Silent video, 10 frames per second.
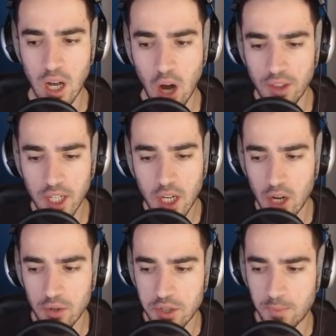on the
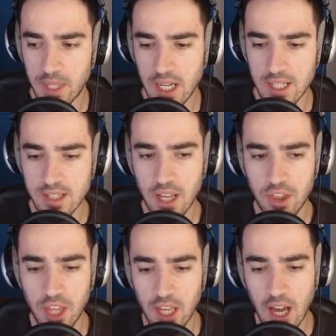coast because I
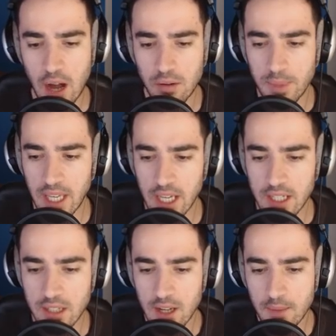think I will be
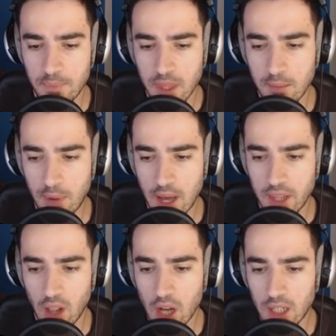hit by
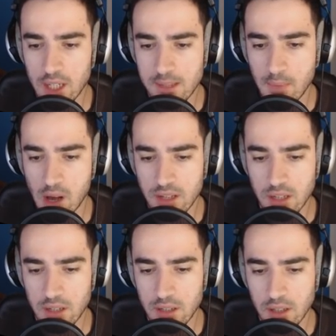the Loch Ness Monster.